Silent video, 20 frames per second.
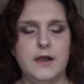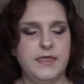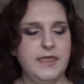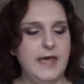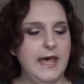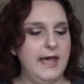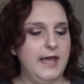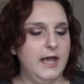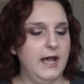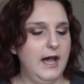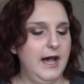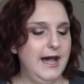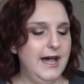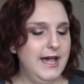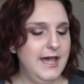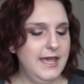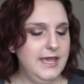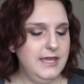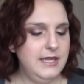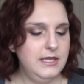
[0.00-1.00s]
that
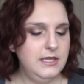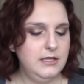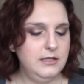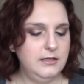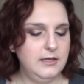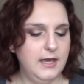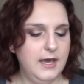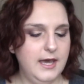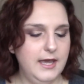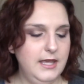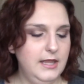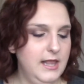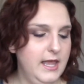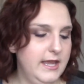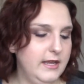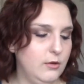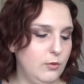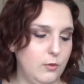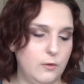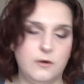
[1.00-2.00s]
I
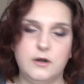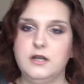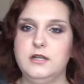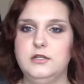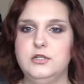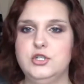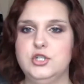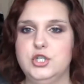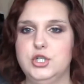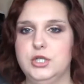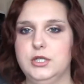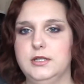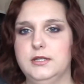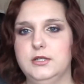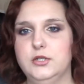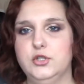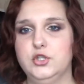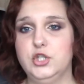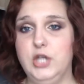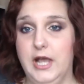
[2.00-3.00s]
like orange
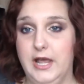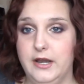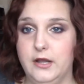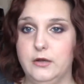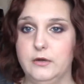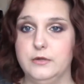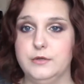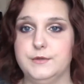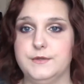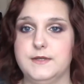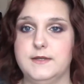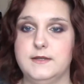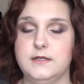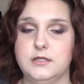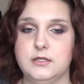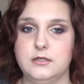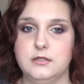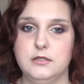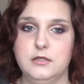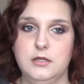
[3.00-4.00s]
shadows
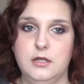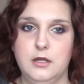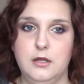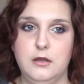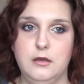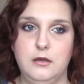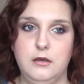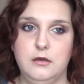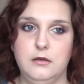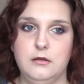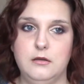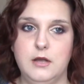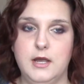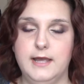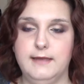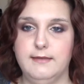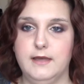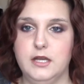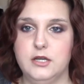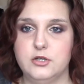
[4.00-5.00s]
and
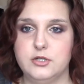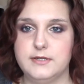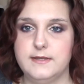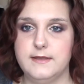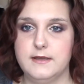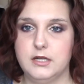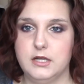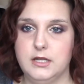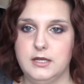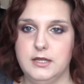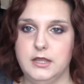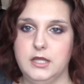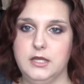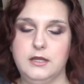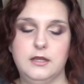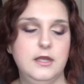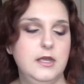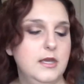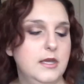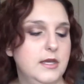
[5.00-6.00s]
eyeliners and that kind of
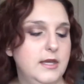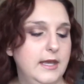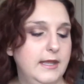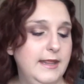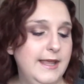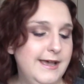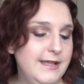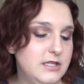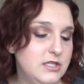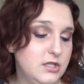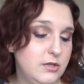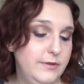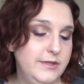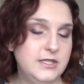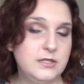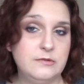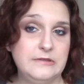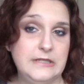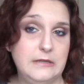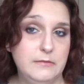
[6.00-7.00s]
thing. And so
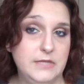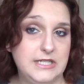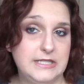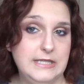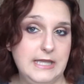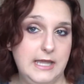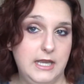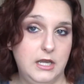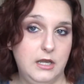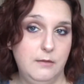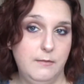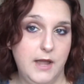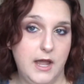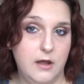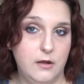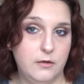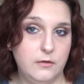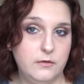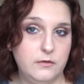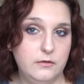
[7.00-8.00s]
this one I'm excited
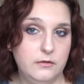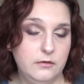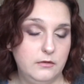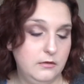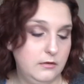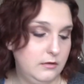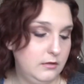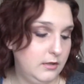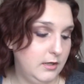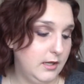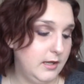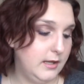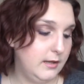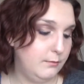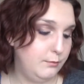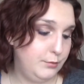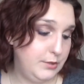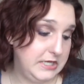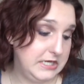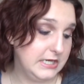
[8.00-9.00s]
about
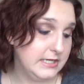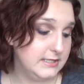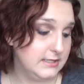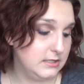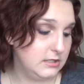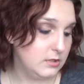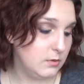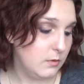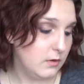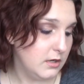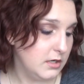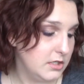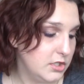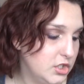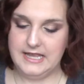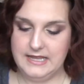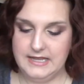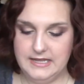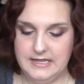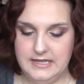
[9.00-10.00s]
because it's
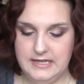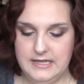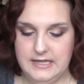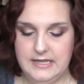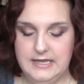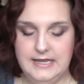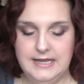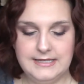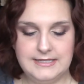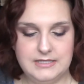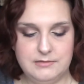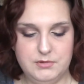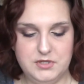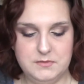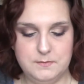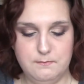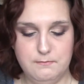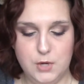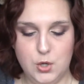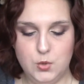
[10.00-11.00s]
orange. Next up
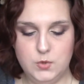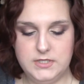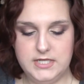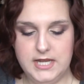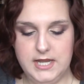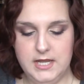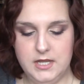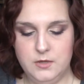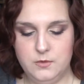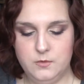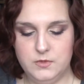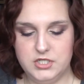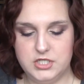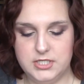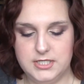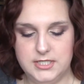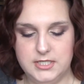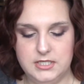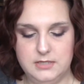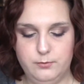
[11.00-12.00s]
is Motown, which
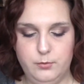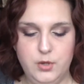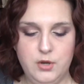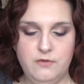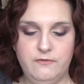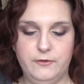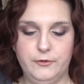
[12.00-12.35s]
is this beautiful